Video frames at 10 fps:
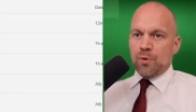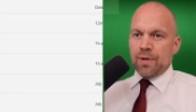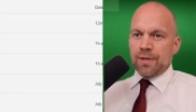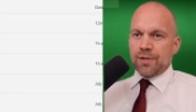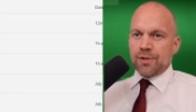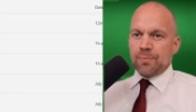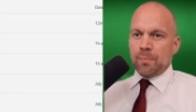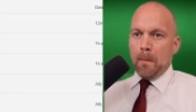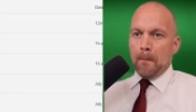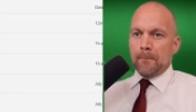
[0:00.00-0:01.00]
print,
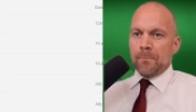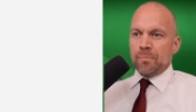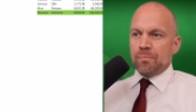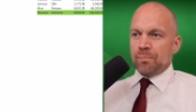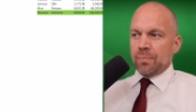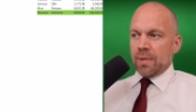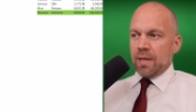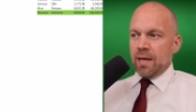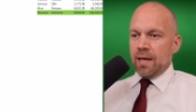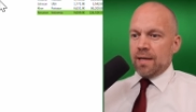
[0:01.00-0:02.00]

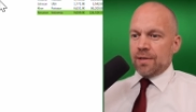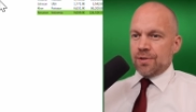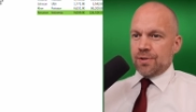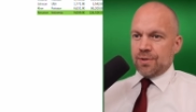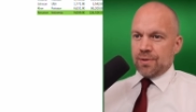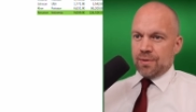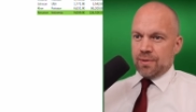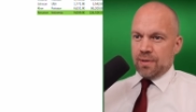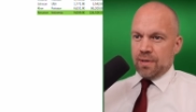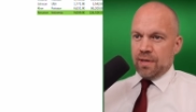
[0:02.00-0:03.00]
and
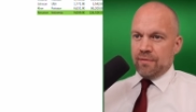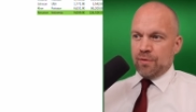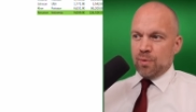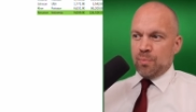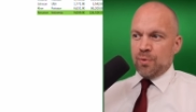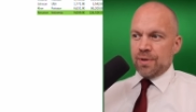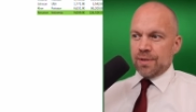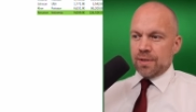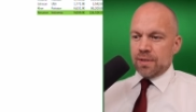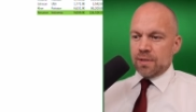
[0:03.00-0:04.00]
if you
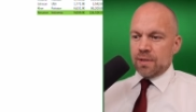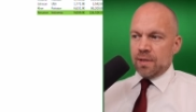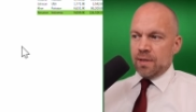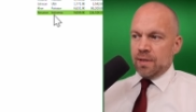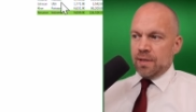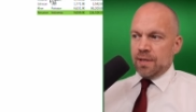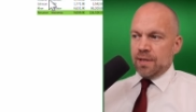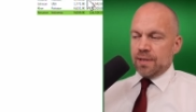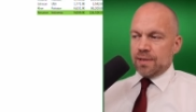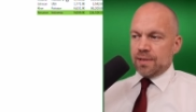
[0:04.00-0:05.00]
print it,
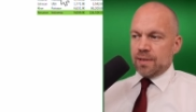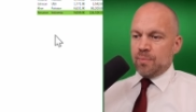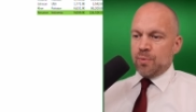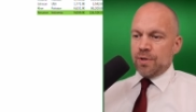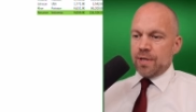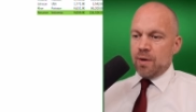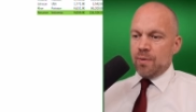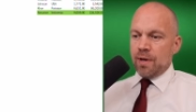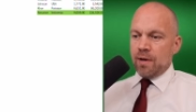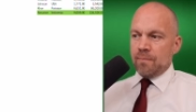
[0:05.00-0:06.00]
here's the print
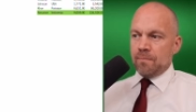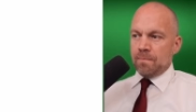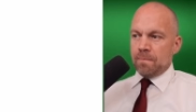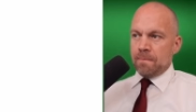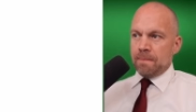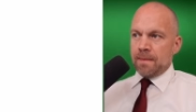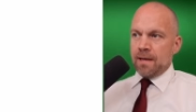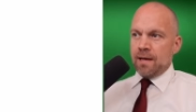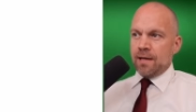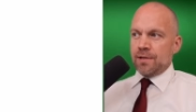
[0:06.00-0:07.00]
area.
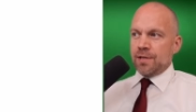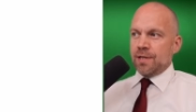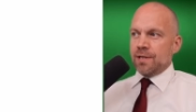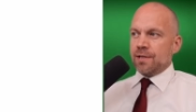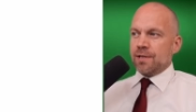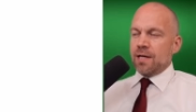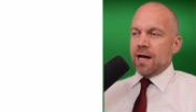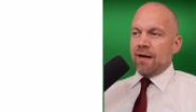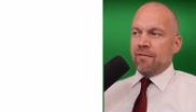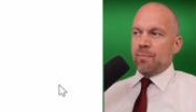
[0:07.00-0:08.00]
And here's the
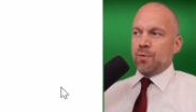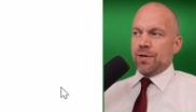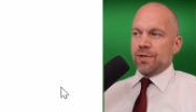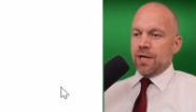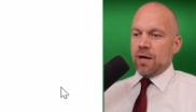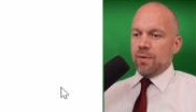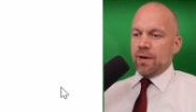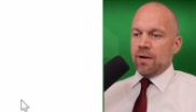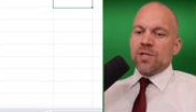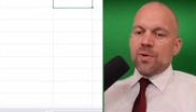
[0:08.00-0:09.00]
other print
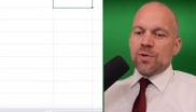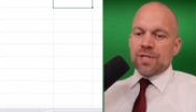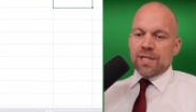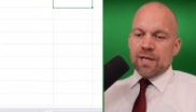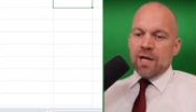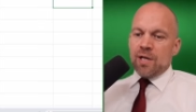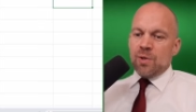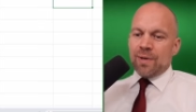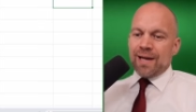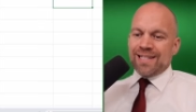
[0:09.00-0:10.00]
area. So you see,
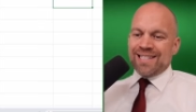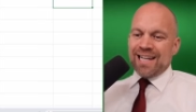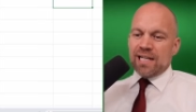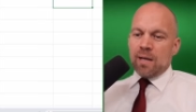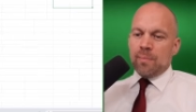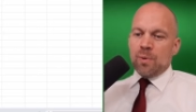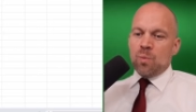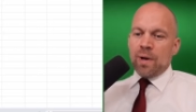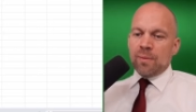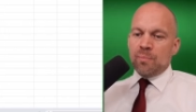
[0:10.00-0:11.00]
you can set up
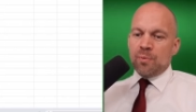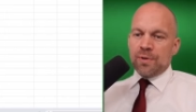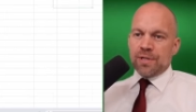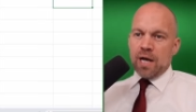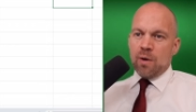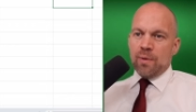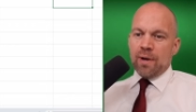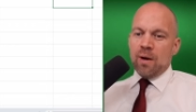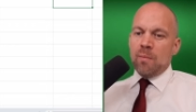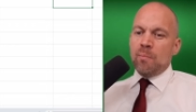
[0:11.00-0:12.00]
one print
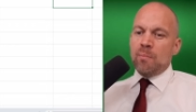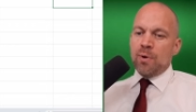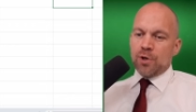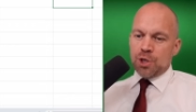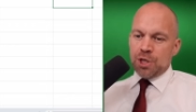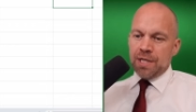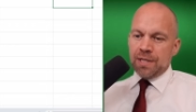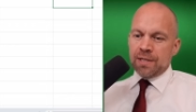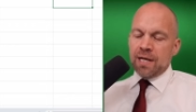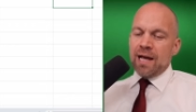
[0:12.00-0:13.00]
area per sheet